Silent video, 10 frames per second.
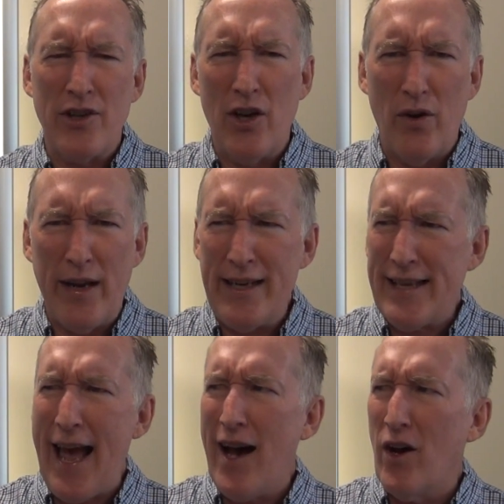you know, and
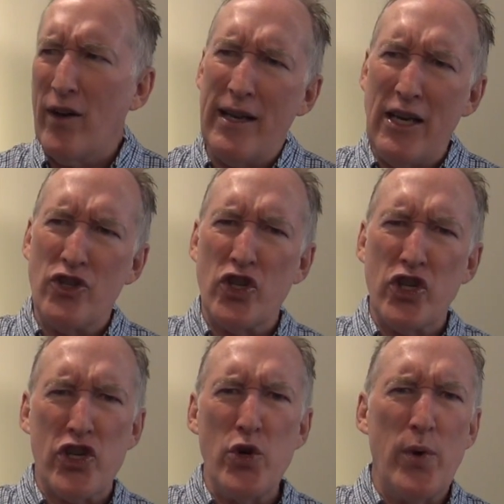he's out and he's
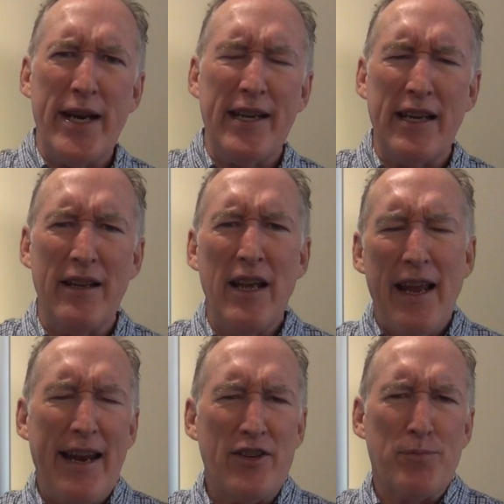shooting and
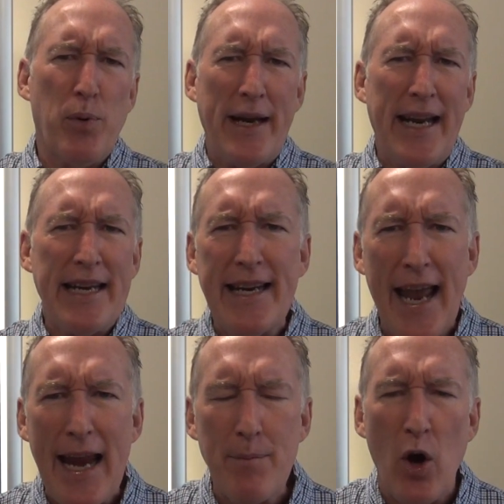he's bringing
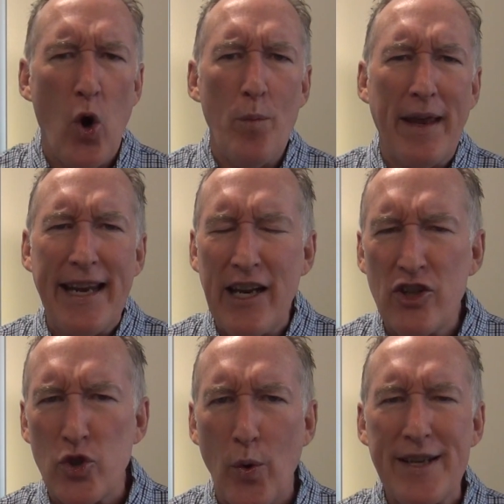game home that he
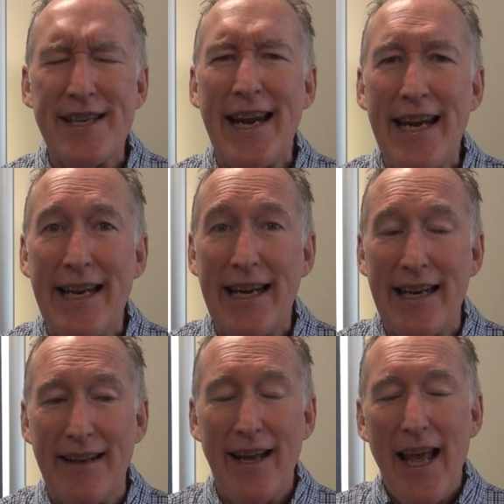enjoys eating. And,